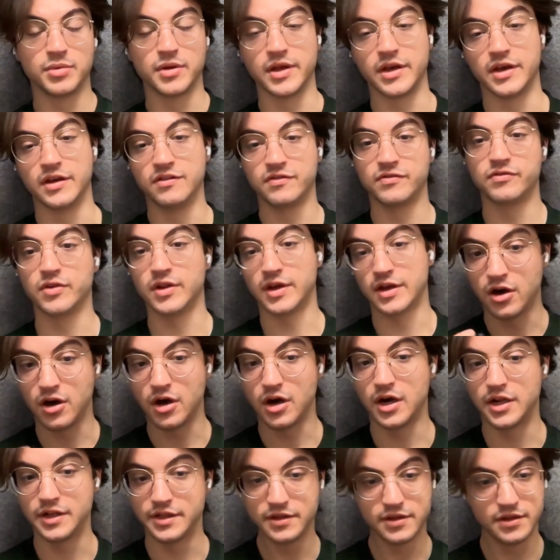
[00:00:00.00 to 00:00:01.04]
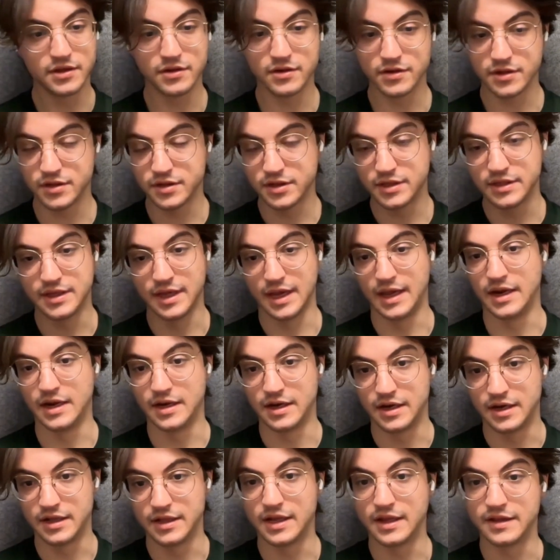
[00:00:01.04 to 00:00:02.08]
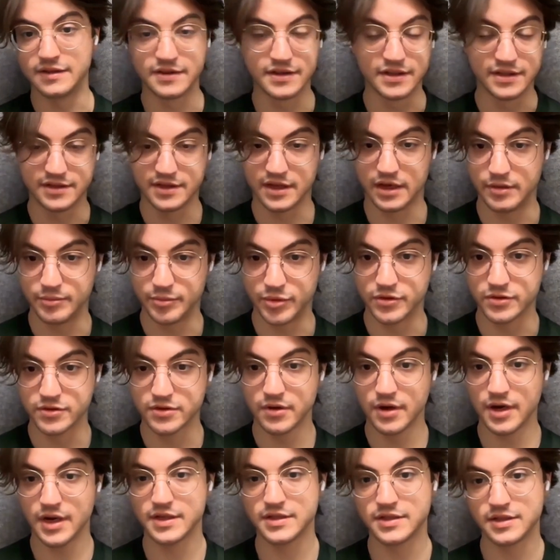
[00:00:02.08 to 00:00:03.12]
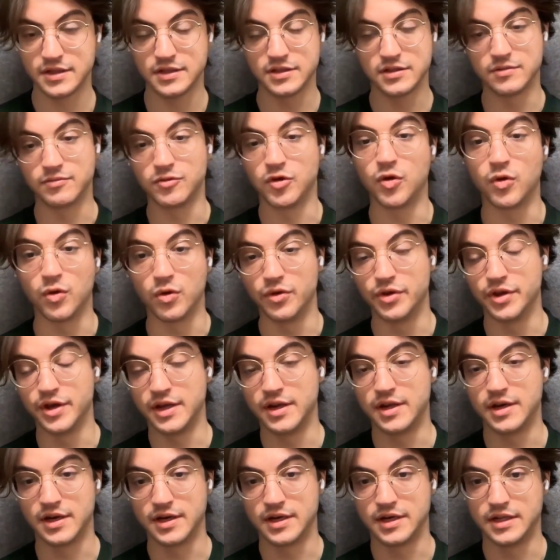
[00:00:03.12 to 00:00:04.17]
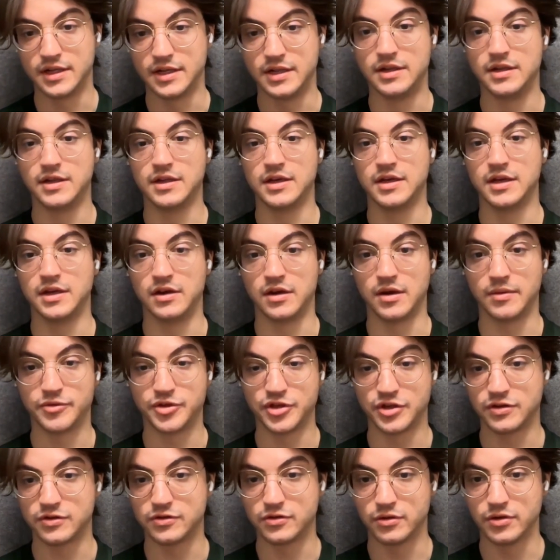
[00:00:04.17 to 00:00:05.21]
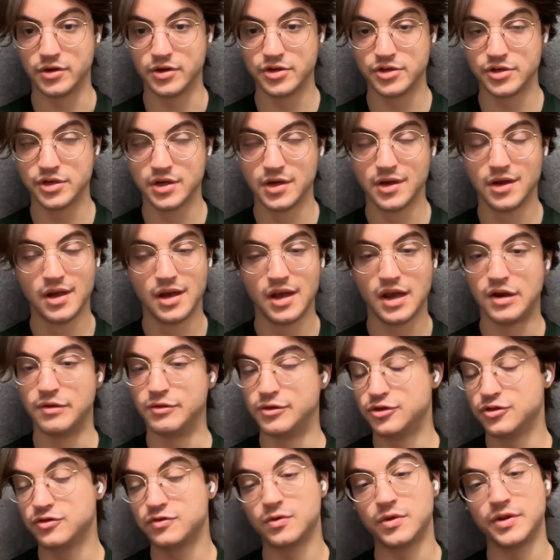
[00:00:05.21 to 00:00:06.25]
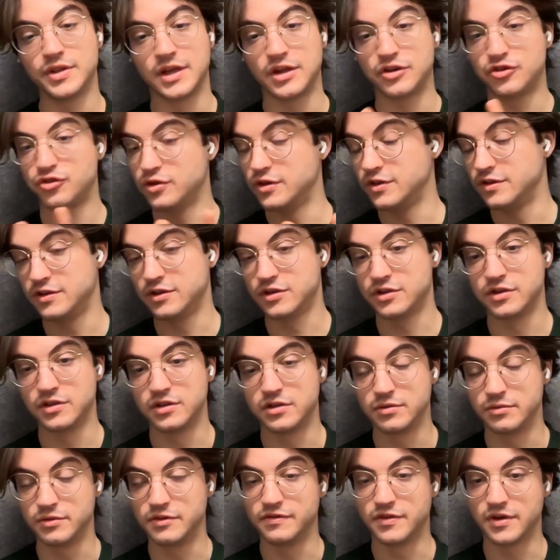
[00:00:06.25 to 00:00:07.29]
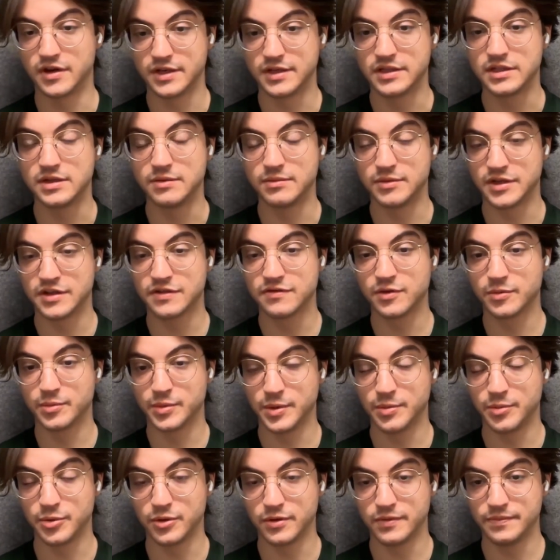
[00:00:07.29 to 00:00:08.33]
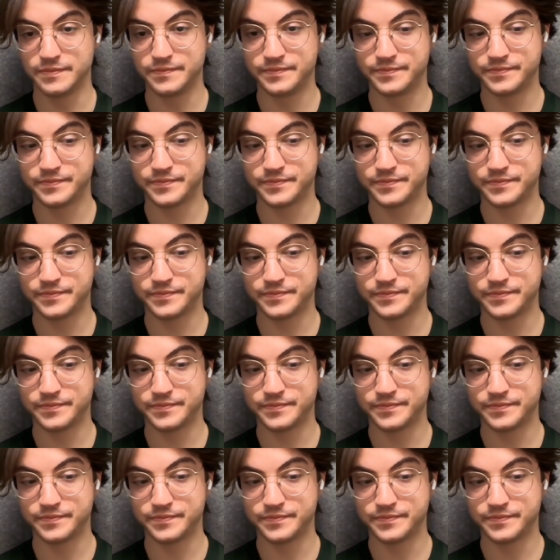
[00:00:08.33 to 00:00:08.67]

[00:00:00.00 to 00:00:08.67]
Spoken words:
a place for hot data that's inside Postgres and then some cold data in object storage. And we just want that transition to be very seamless for people.